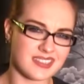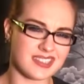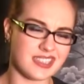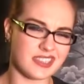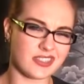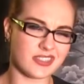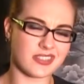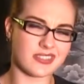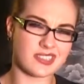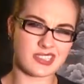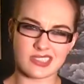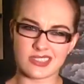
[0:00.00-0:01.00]

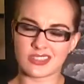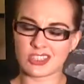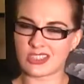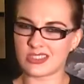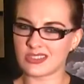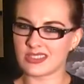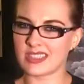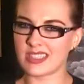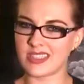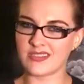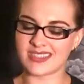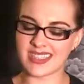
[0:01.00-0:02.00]
t-shirts, long
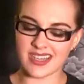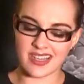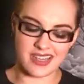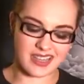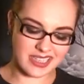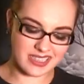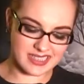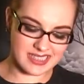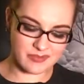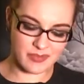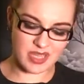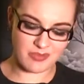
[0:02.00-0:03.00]
sleeves, things
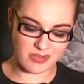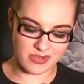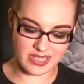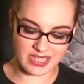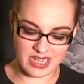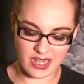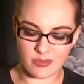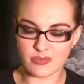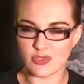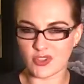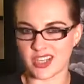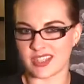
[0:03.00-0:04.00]
that people can
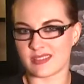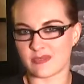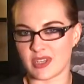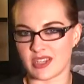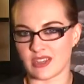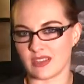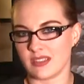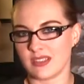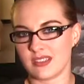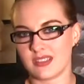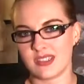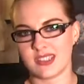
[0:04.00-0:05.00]
help dress me in,
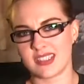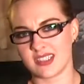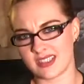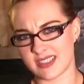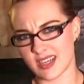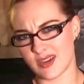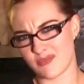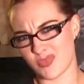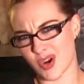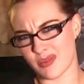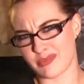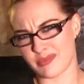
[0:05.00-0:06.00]
since I'm
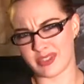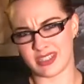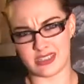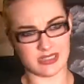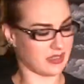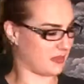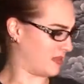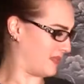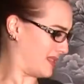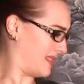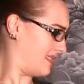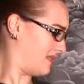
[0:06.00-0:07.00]
probably not going
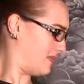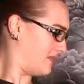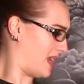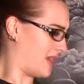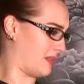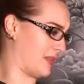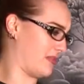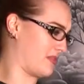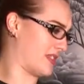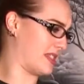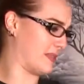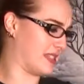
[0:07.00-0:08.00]
to be able to
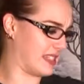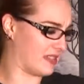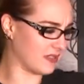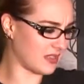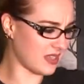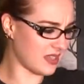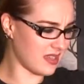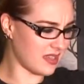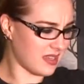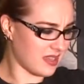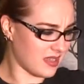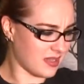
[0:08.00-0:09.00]
dress myself.
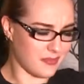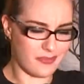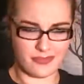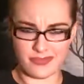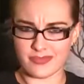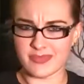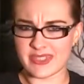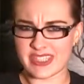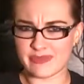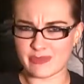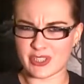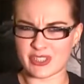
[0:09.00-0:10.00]

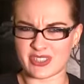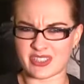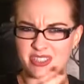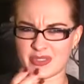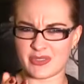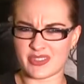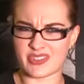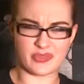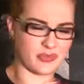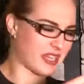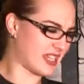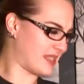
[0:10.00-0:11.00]
Similar clothes
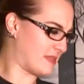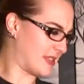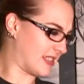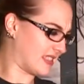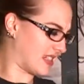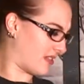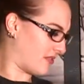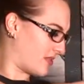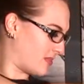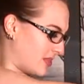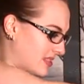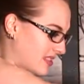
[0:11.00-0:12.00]
for my husband,
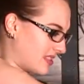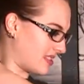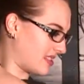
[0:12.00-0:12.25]
comfortable,